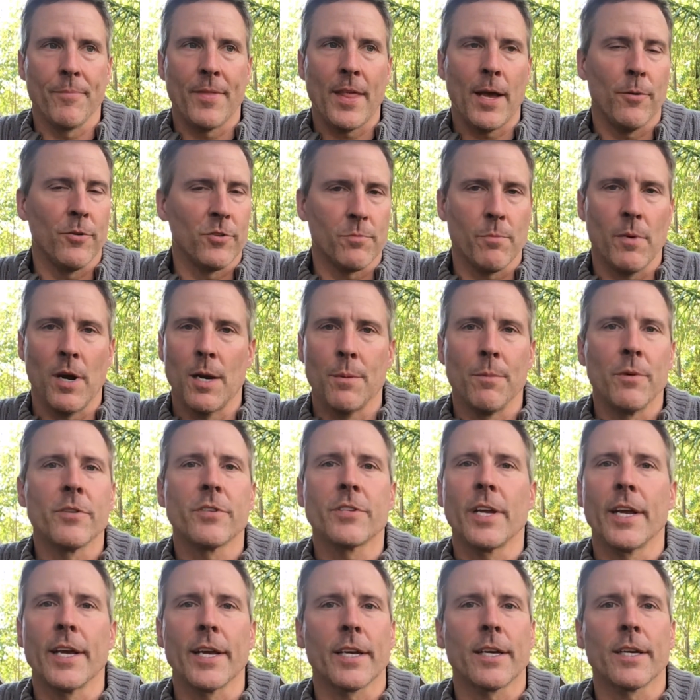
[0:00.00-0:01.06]
that was my
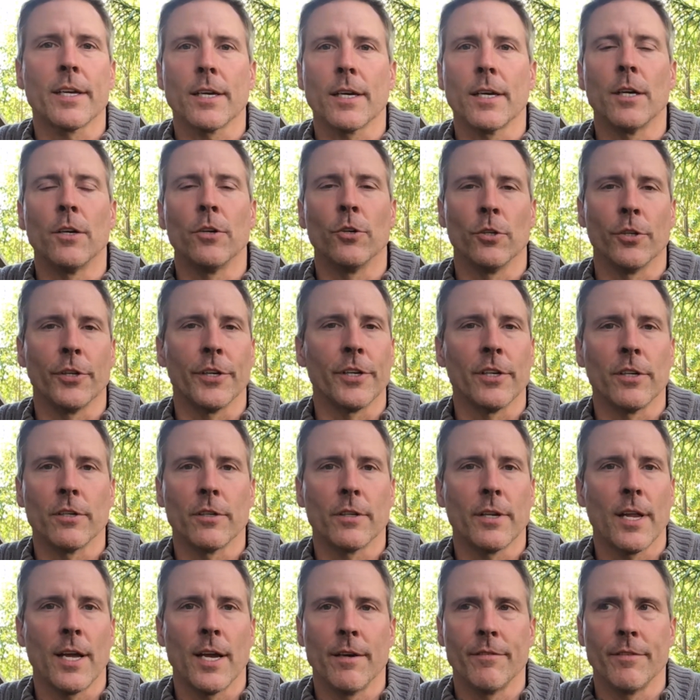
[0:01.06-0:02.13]
mistake earlier,
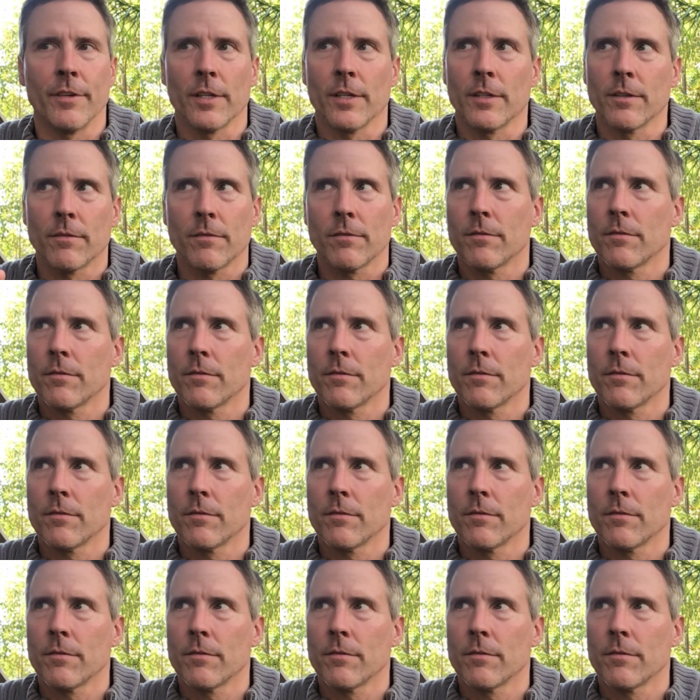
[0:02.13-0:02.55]
having